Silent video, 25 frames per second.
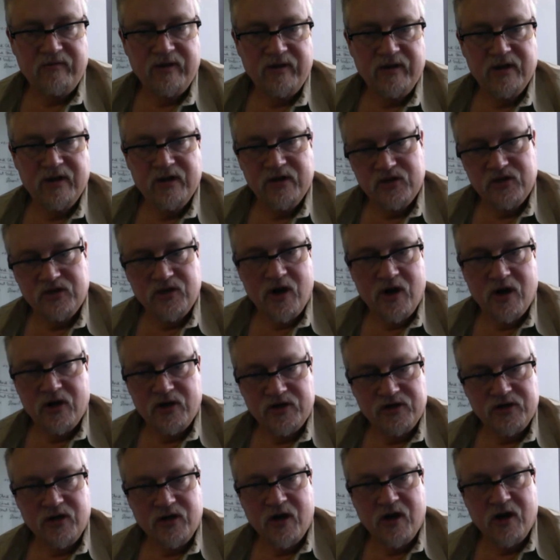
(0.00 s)

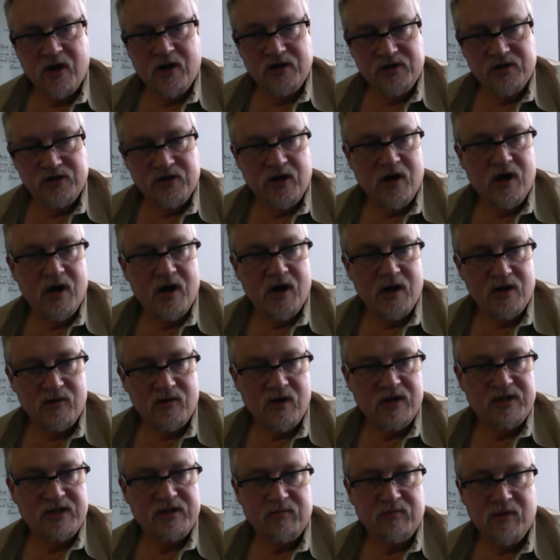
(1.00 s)
star
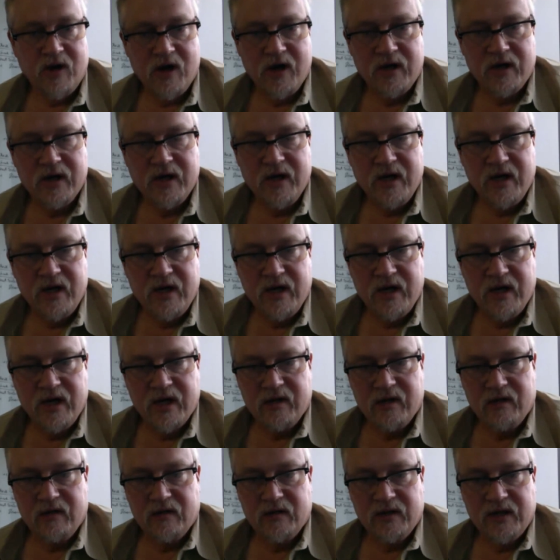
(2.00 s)
question mark,
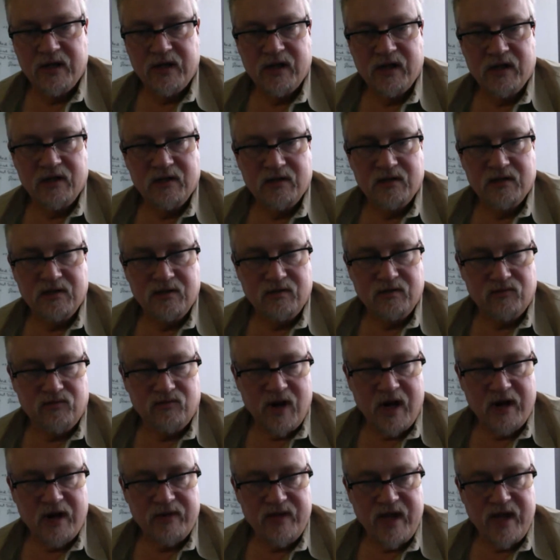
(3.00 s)
it'll run that